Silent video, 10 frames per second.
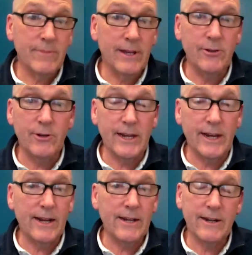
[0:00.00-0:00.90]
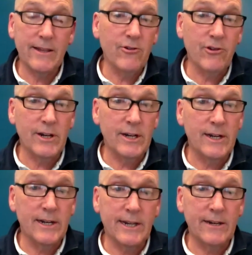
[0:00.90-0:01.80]
And you can get it in either
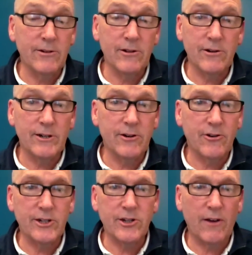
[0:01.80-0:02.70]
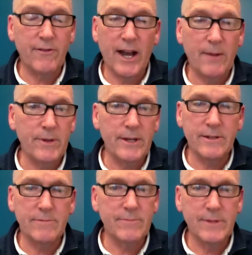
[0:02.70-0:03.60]
a Kindle or a soft copy.
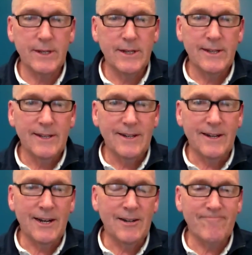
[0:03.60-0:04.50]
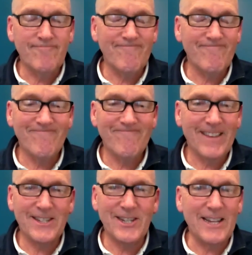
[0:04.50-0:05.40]
And
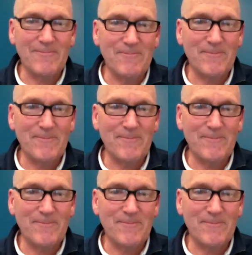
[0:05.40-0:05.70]
that's it.